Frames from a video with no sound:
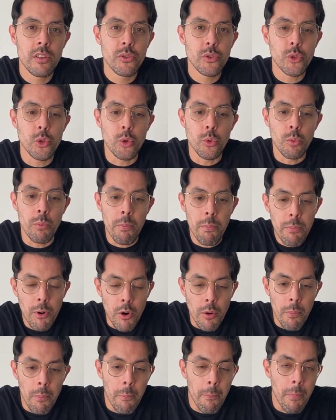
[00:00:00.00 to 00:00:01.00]
to
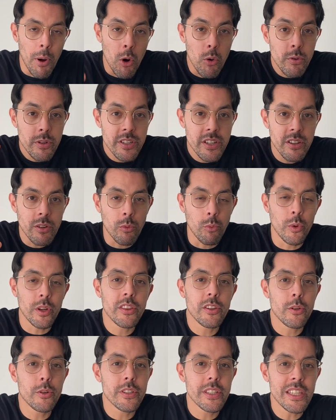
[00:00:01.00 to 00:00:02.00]
promote
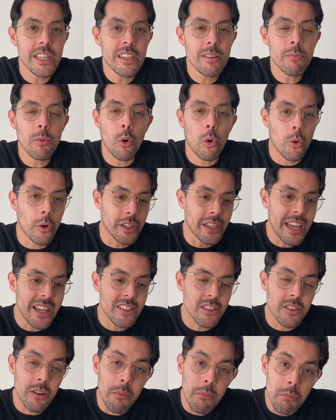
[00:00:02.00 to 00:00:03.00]
with your team or
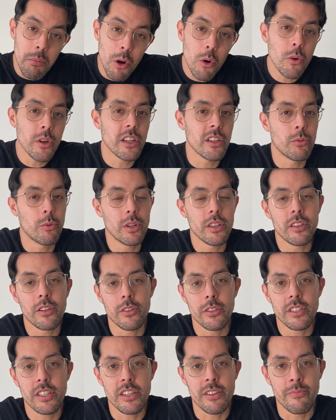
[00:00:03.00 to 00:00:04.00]
get demoted with your
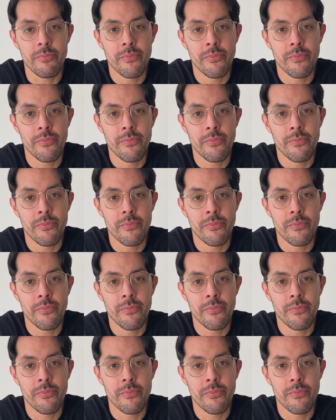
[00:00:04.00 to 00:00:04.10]
team.